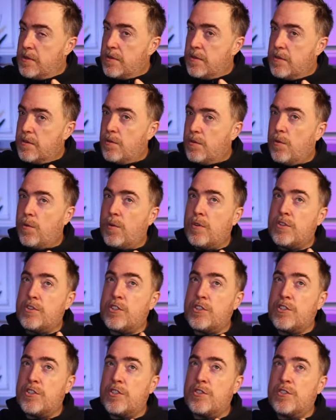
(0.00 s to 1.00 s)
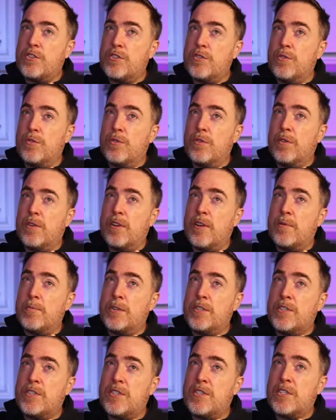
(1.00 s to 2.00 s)
or soon. Let me
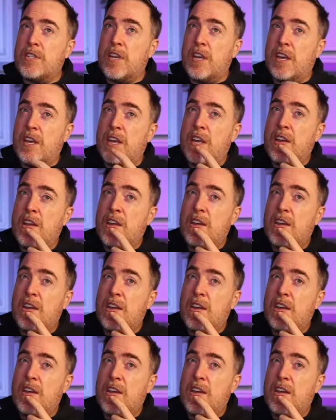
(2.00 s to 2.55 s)
see.